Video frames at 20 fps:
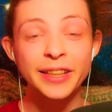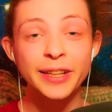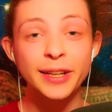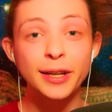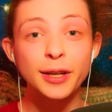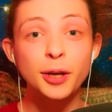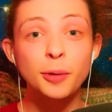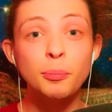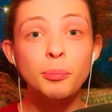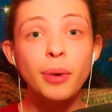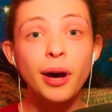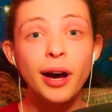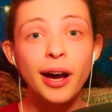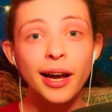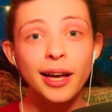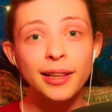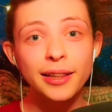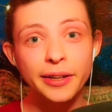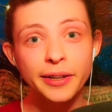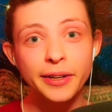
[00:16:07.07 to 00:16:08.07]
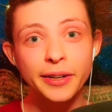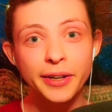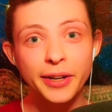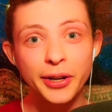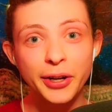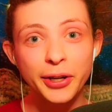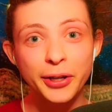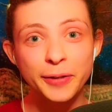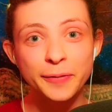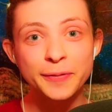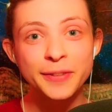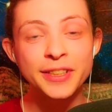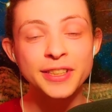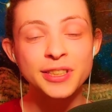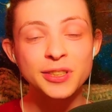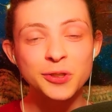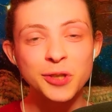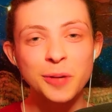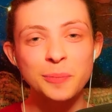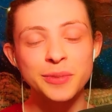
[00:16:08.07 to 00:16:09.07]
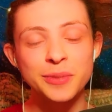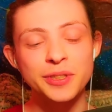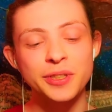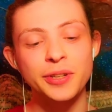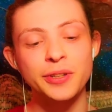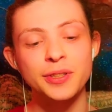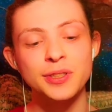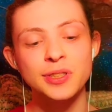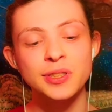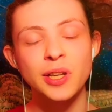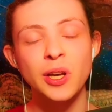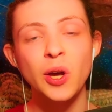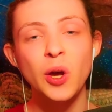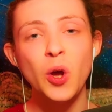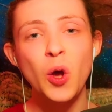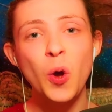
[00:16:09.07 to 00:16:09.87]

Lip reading: the compiler of the scriptures,